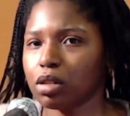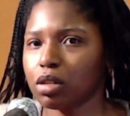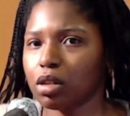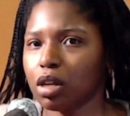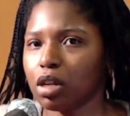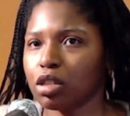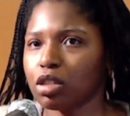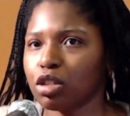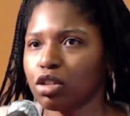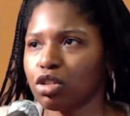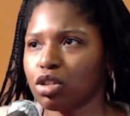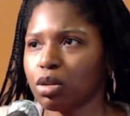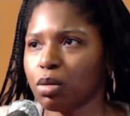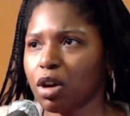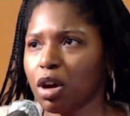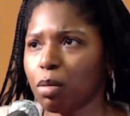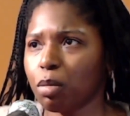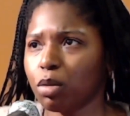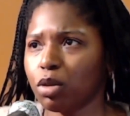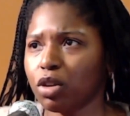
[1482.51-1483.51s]
because there's a
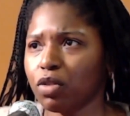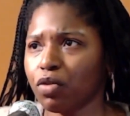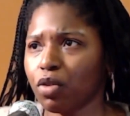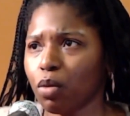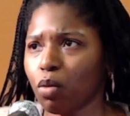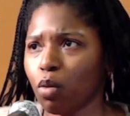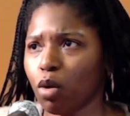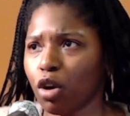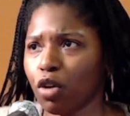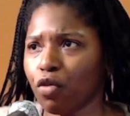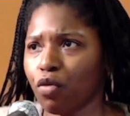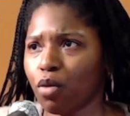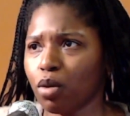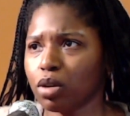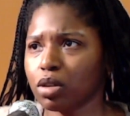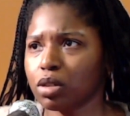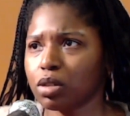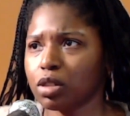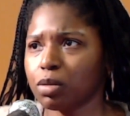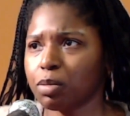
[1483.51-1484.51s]
couple different
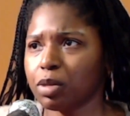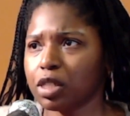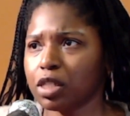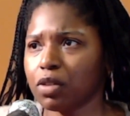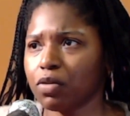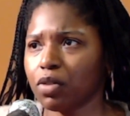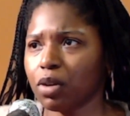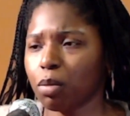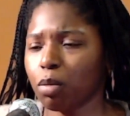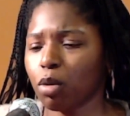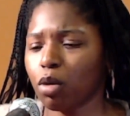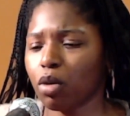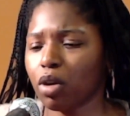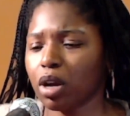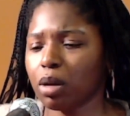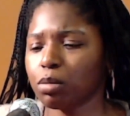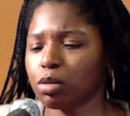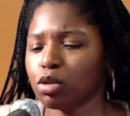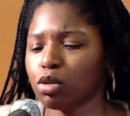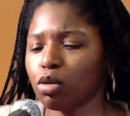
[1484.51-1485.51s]
workforce specific
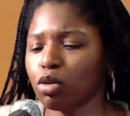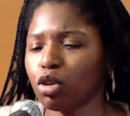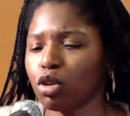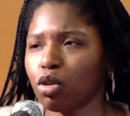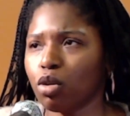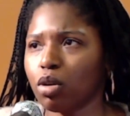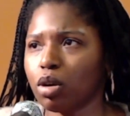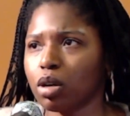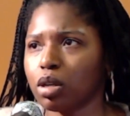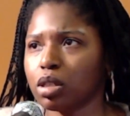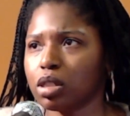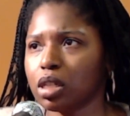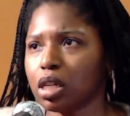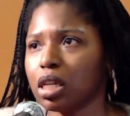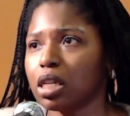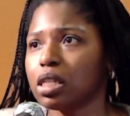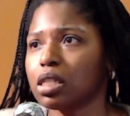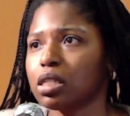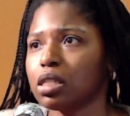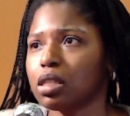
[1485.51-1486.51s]
programs. So yours
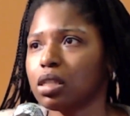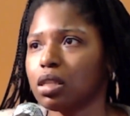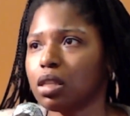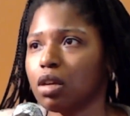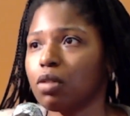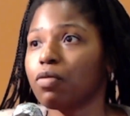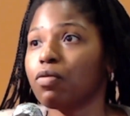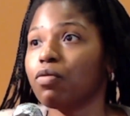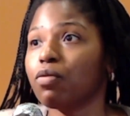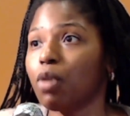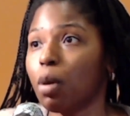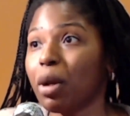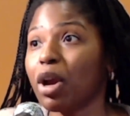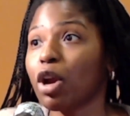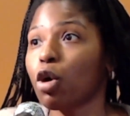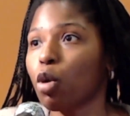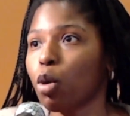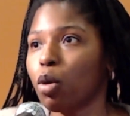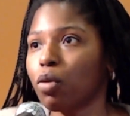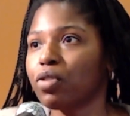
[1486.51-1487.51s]
is the
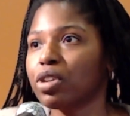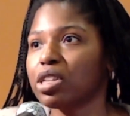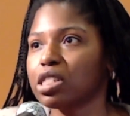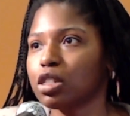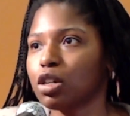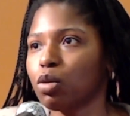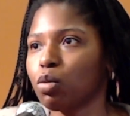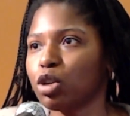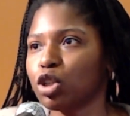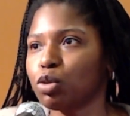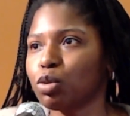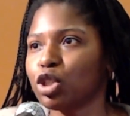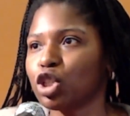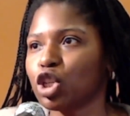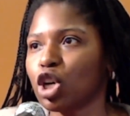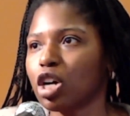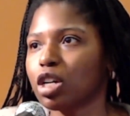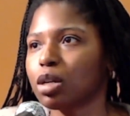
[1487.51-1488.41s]
AmeriCorps VISTA, which we talk